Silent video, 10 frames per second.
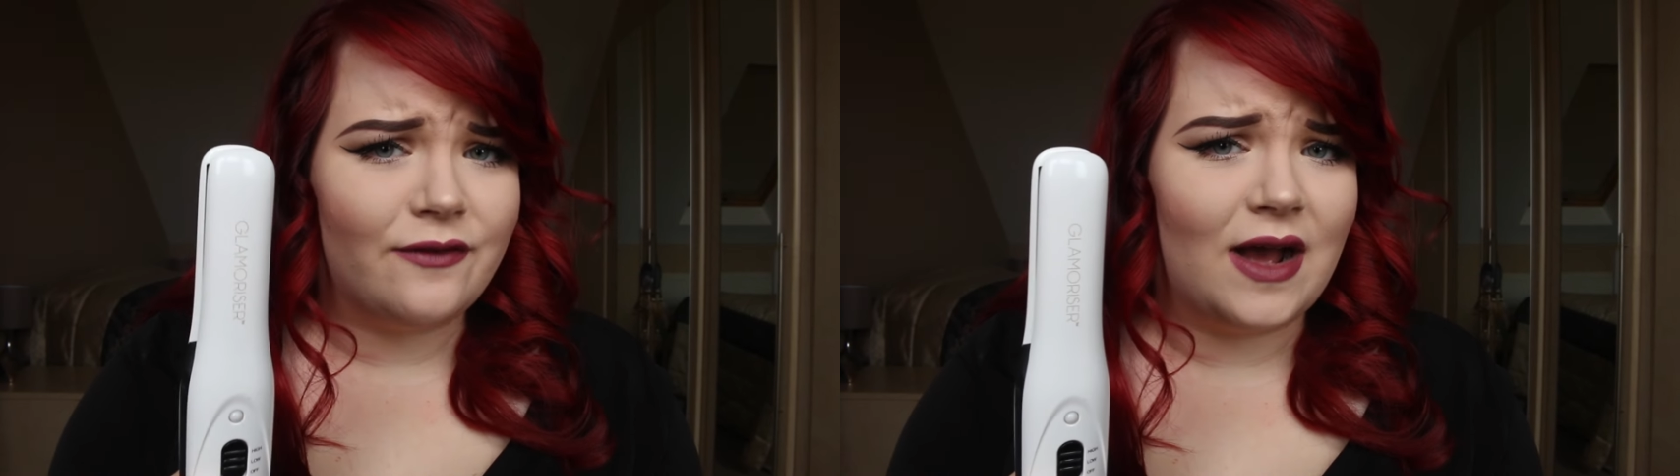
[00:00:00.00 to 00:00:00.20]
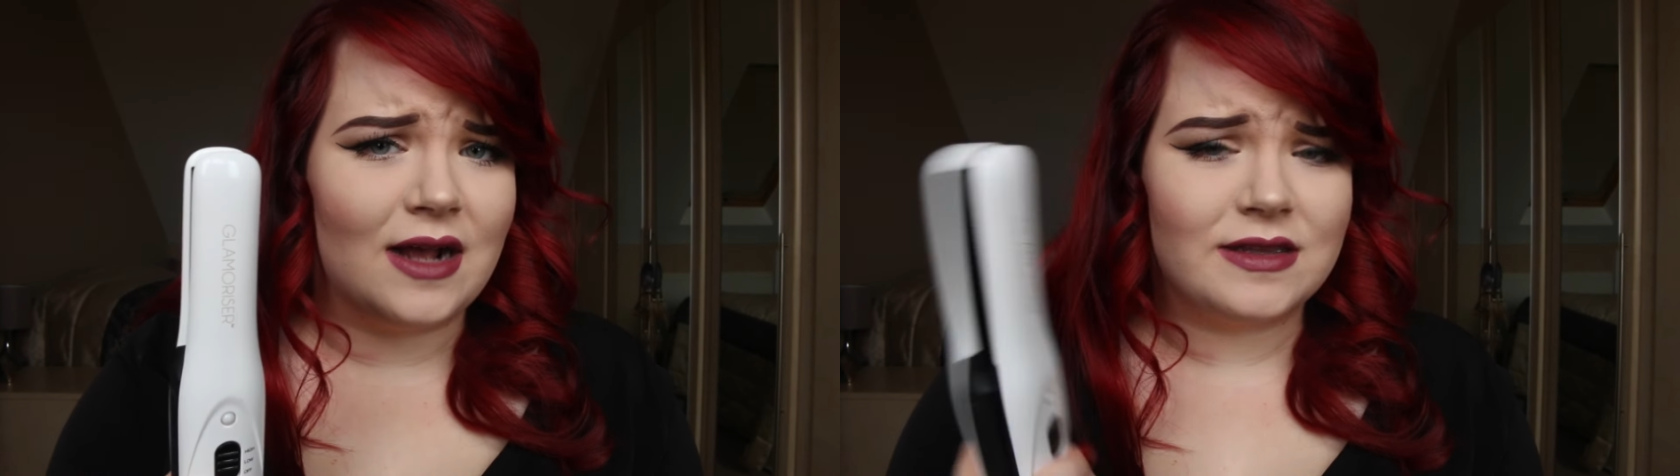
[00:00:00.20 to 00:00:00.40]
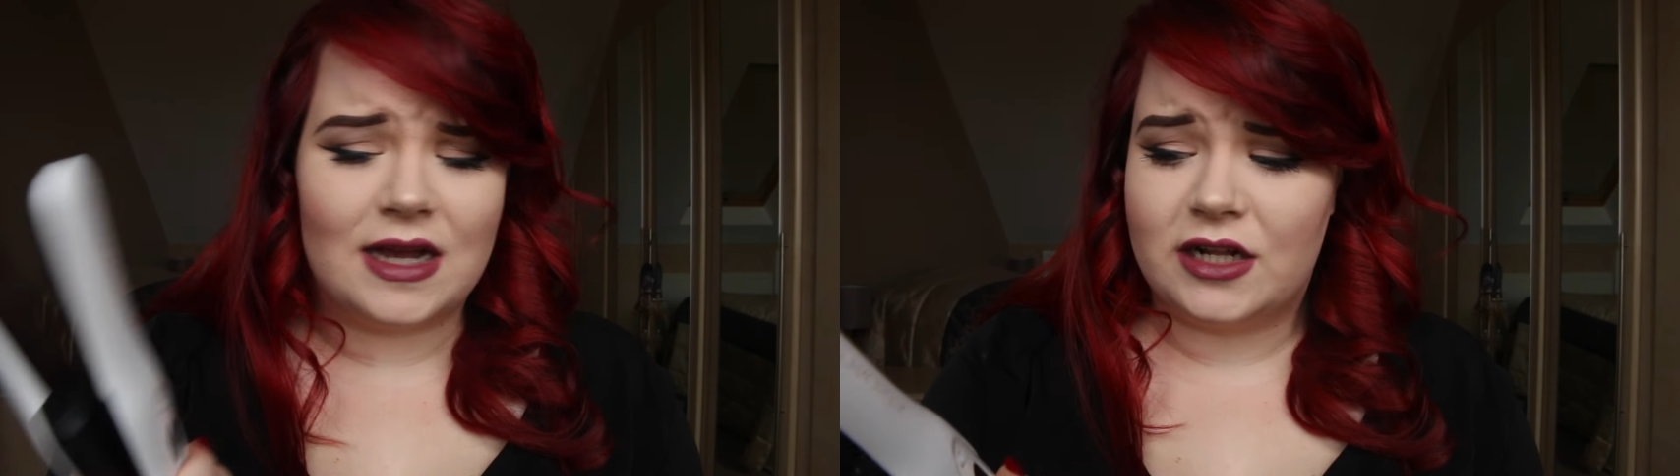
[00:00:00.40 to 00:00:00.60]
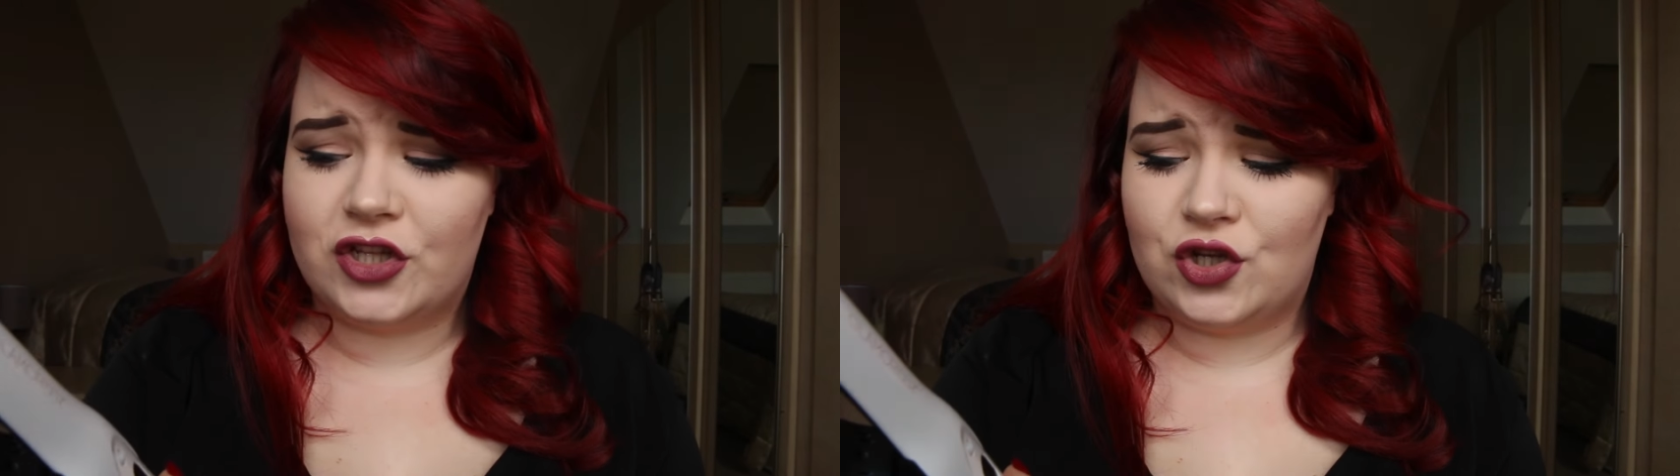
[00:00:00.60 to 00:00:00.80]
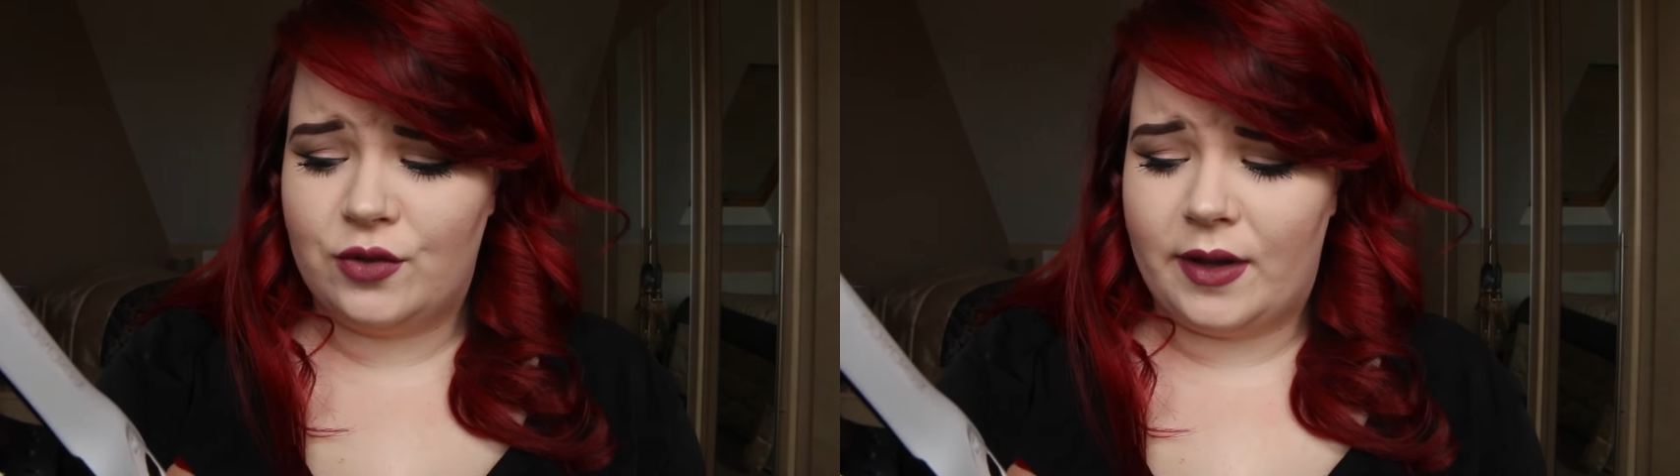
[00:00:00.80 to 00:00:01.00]
fast. That had
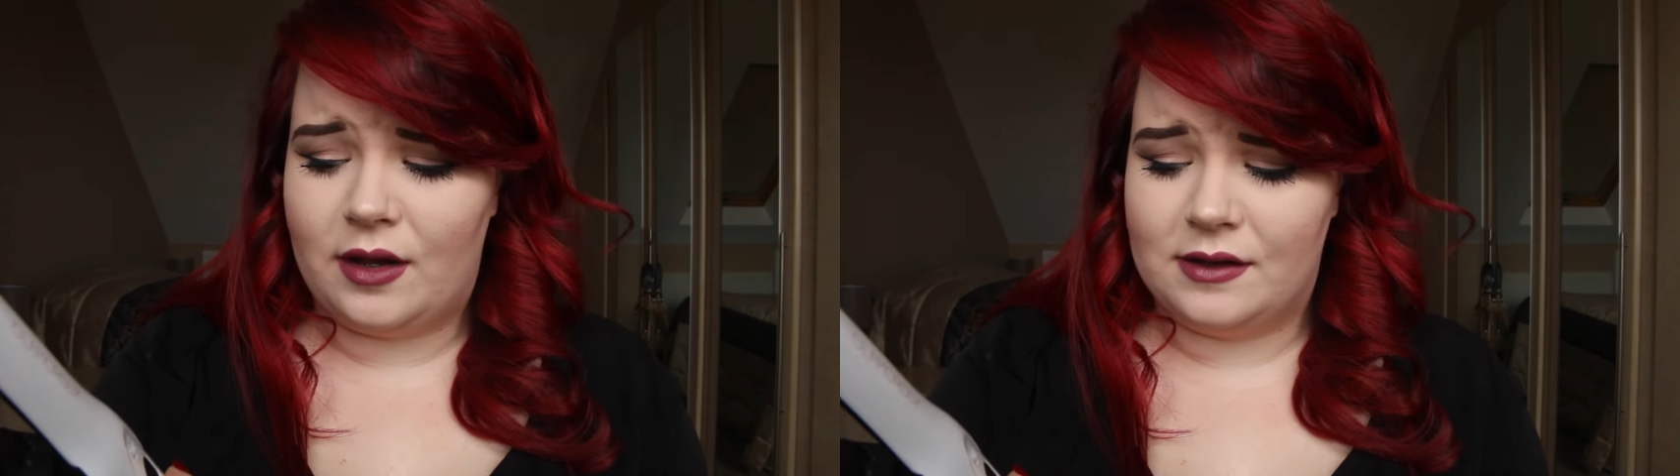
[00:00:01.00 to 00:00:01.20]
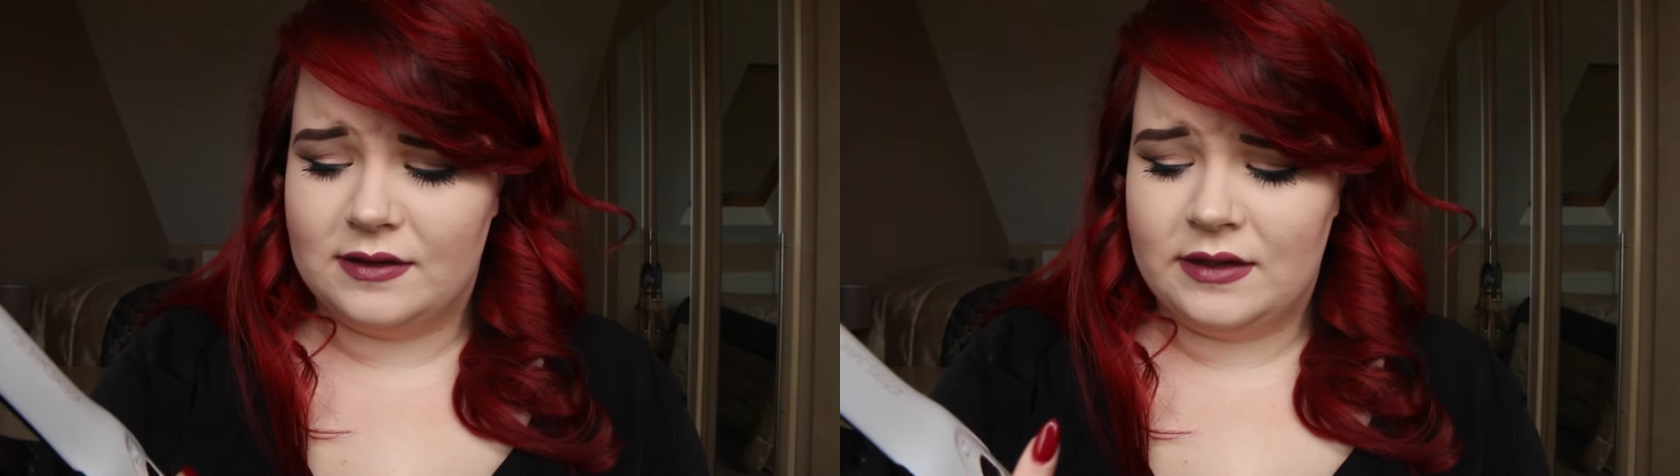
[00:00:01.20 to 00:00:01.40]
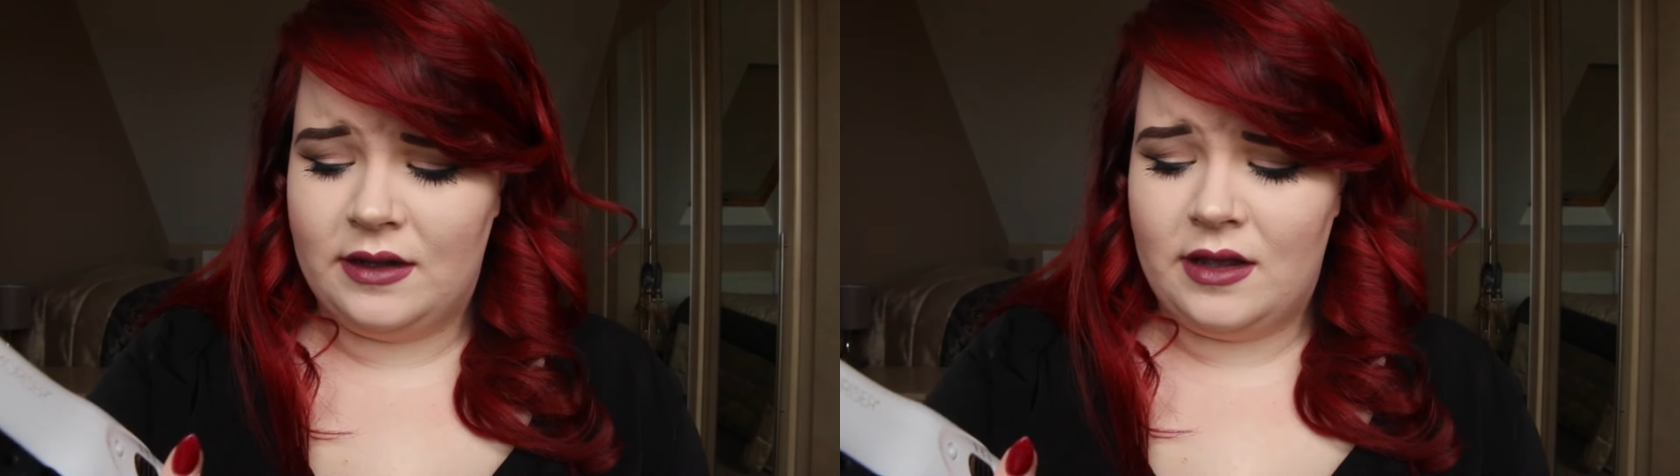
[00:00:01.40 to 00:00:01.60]
2 bars.